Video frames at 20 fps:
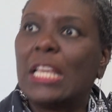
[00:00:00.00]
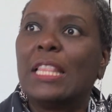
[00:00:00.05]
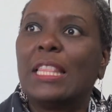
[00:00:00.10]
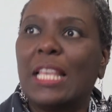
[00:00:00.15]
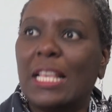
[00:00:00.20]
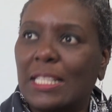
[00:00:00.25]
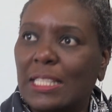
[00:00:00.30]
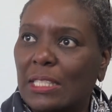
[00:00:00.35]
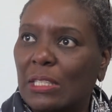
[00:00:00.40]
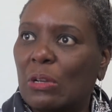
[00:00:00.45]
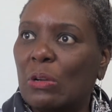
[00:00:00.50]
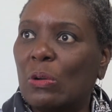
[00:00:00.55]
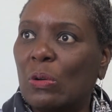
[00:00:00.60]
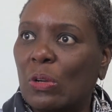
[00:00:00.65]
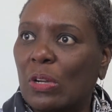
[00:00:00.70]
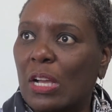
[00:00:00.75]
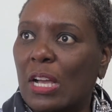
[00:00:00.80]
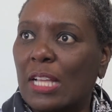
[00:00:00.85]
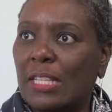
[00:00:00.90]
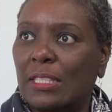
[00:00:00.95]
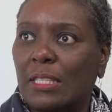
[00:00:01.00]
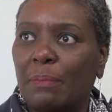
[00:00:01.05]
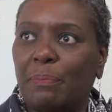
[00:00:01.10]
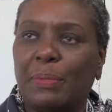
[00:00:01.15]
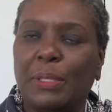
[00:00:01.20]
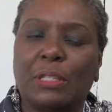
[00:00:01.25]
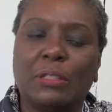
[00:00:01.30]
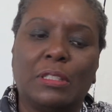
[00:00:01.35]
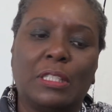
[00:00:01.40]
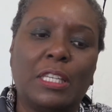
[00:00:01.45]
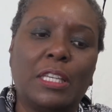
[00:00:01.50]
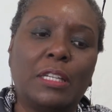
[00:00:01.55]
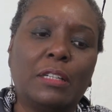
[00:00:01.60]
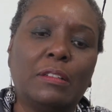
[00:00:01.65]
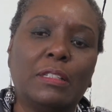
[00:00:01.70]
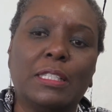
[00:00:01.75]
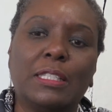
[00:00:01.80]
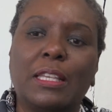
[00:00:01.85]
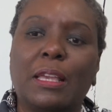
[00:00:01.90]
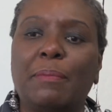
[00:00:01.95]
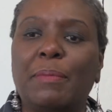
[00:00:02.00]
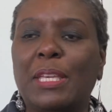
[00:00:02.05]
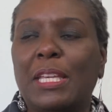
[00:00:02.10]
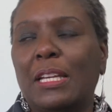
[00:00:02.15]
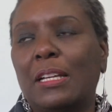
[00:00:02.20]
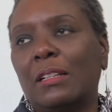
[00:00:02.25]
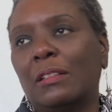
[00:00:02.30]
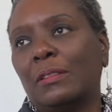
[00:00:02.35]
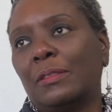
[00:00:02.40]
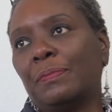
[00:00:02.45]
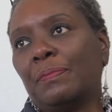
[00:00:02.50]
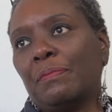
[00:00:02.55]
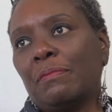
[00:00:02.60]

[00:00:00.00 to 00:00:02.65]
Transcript: That's the whole concept, because here in San Miguel,